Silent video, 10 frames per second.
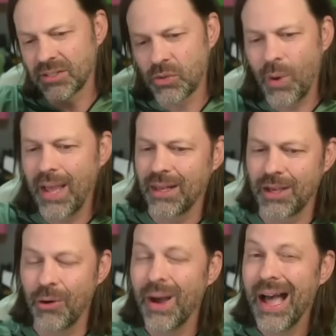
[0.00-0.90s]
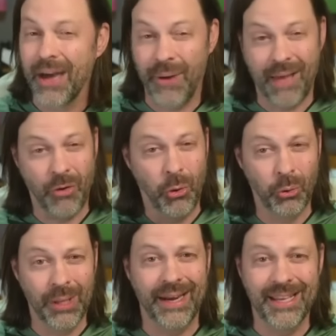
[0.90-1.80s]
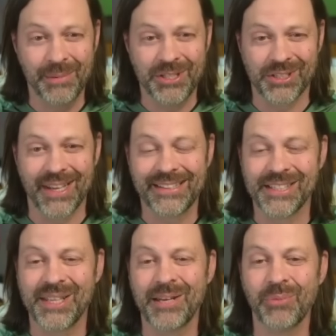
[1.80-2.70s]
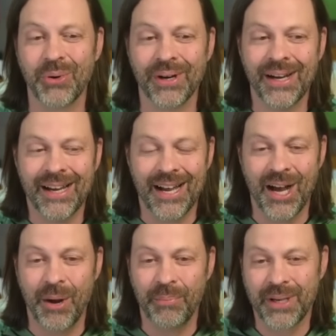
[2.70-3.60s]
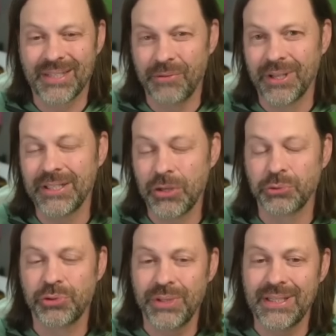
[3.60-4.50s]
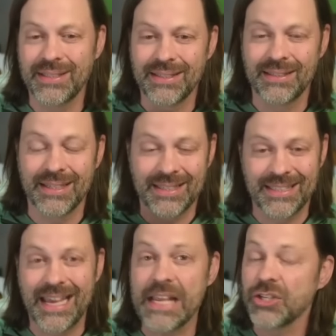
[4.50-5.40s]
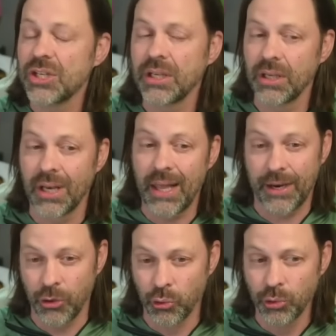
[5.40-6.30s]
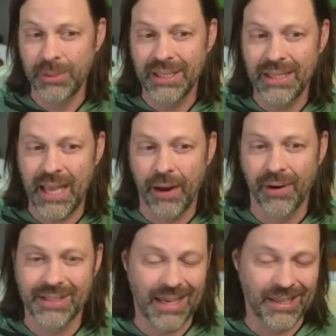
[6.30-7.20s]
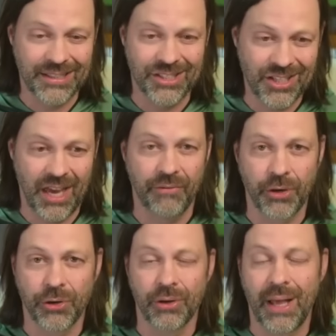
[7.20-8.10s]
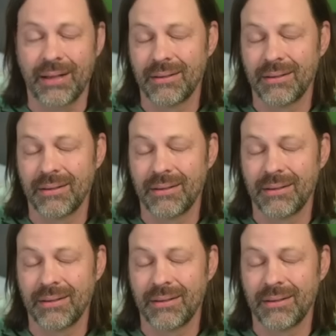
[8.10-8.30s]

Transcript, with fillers: this a while ago. I don't have a whole lot of images like this anymore uh, because I really don't do these this staging and a lot of grooming in the areas. I like to just kind of occur,